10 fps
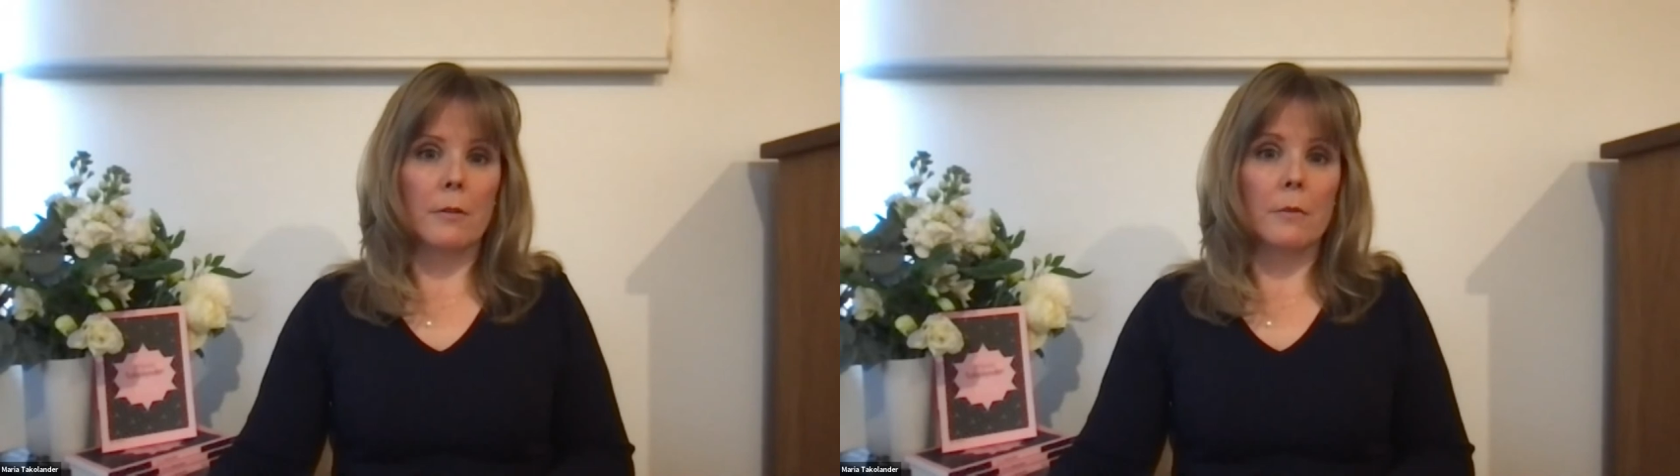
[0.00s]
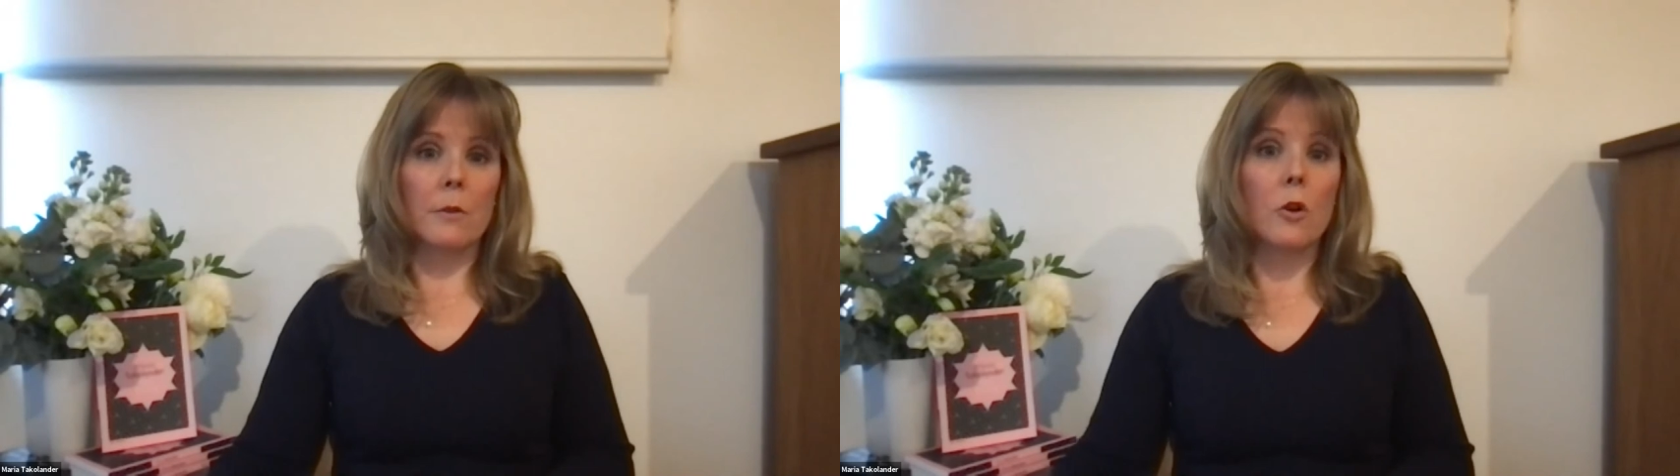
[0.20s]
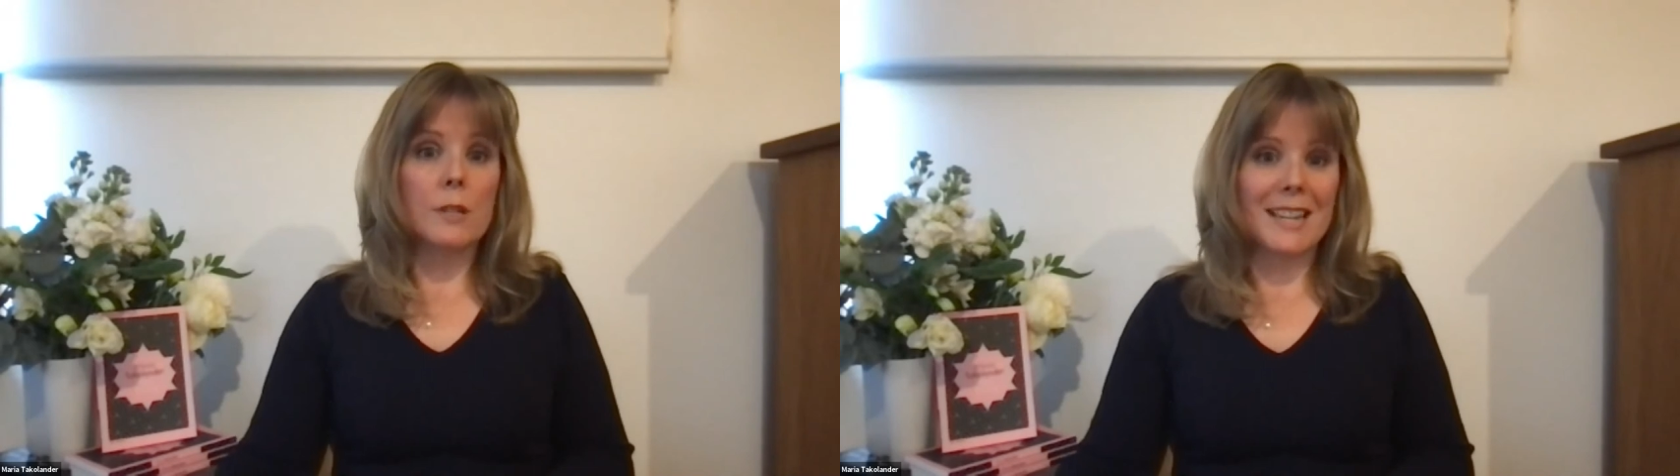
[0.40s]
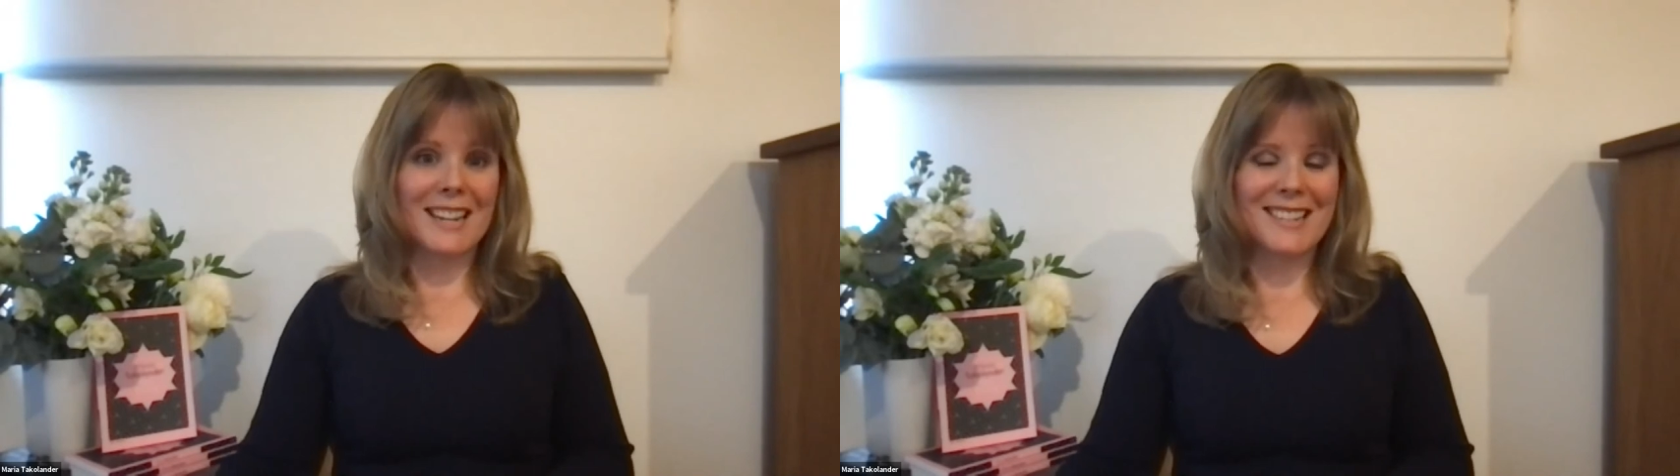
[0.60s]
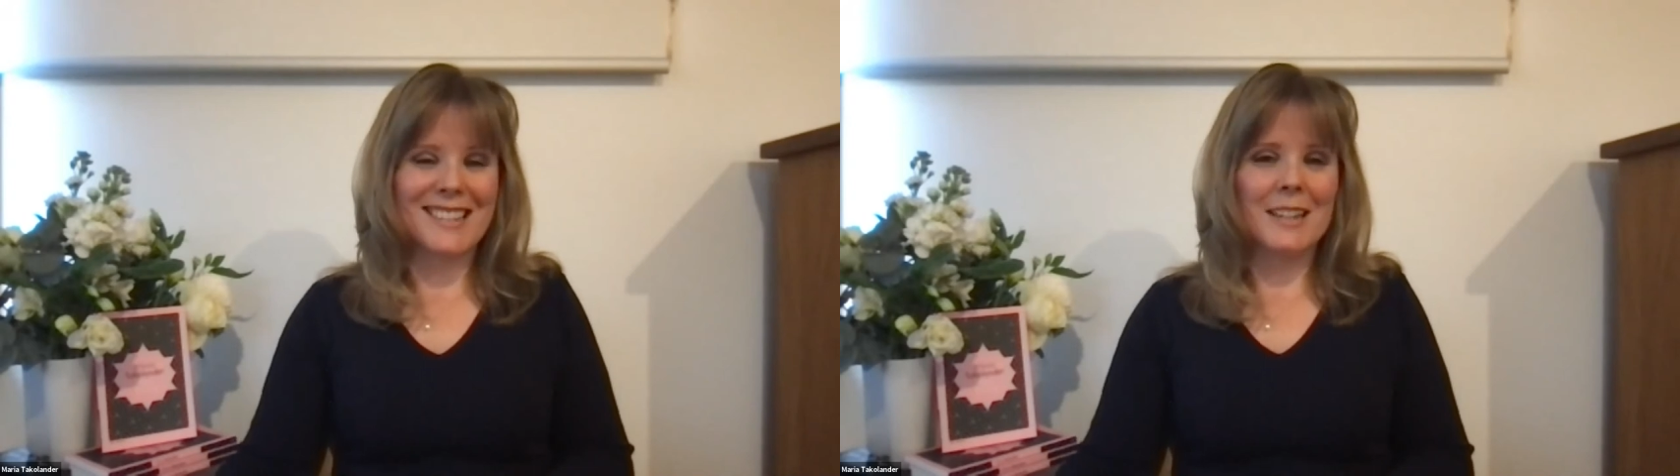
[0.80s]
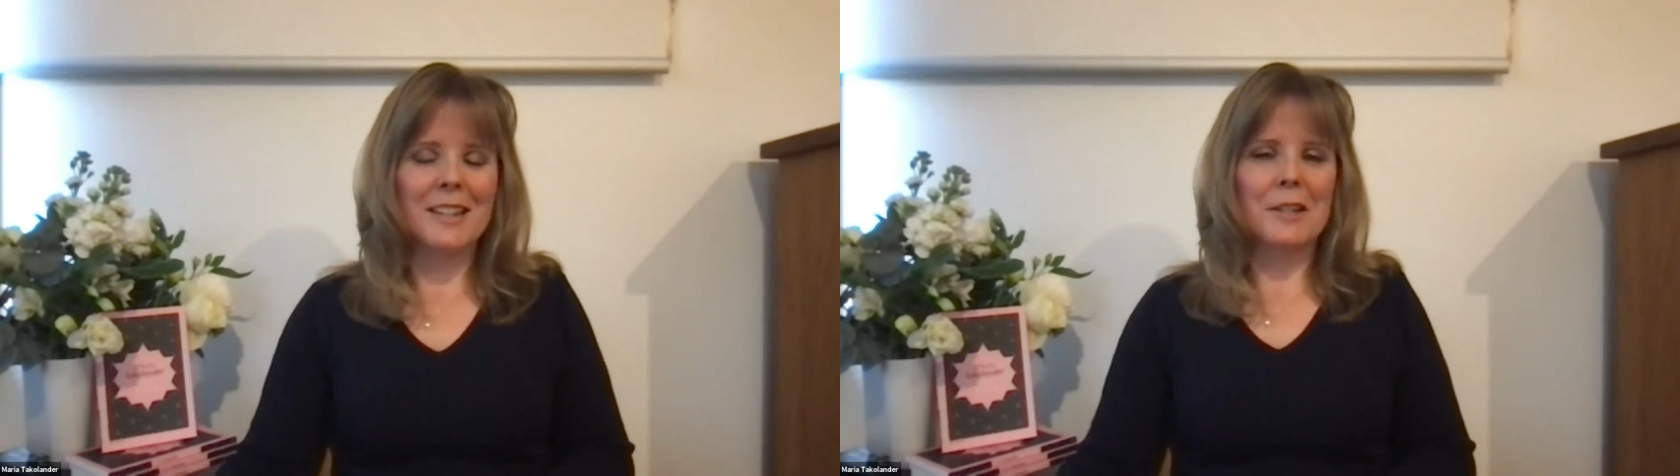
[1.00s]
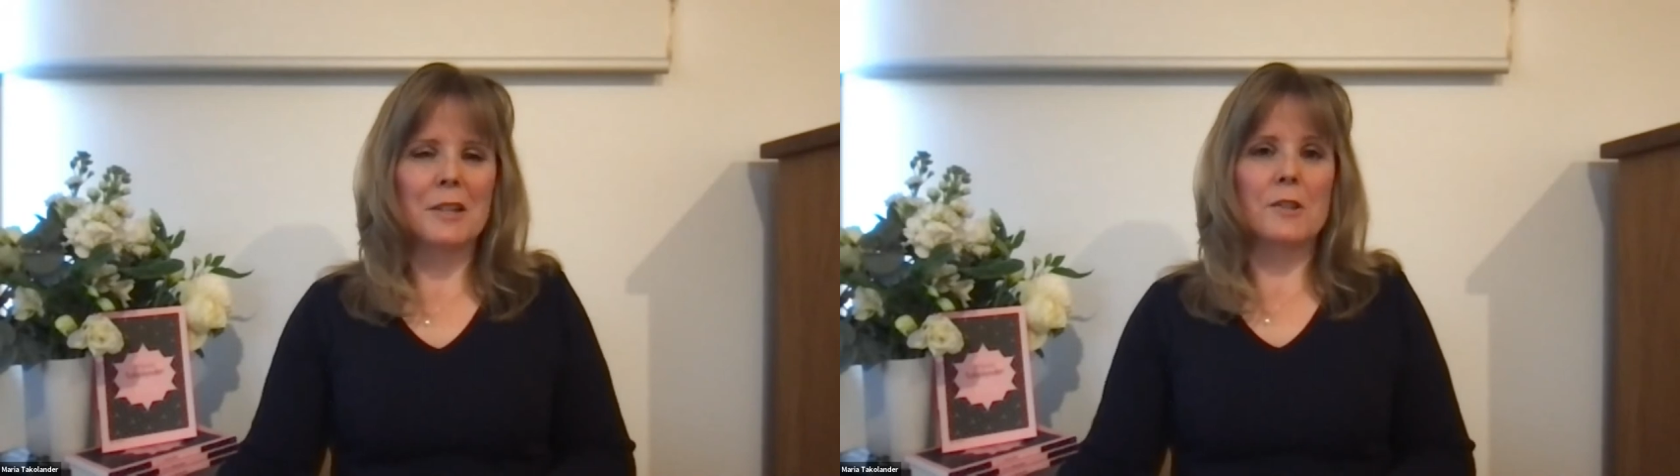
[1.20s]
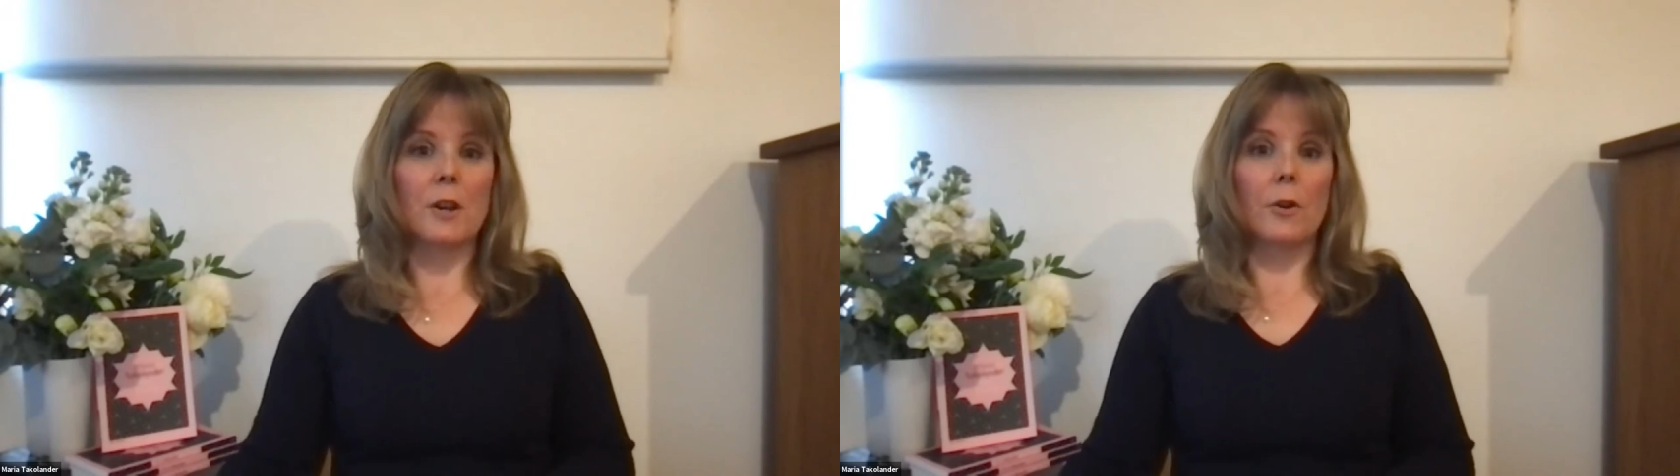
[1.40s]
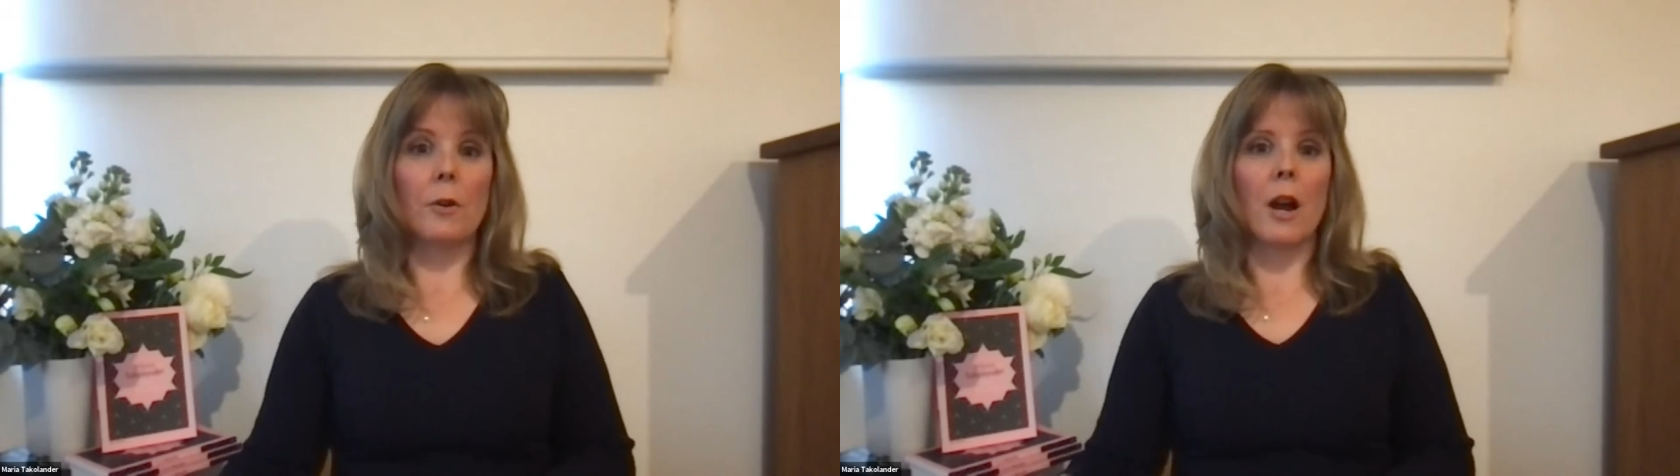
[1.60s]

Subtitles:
context. So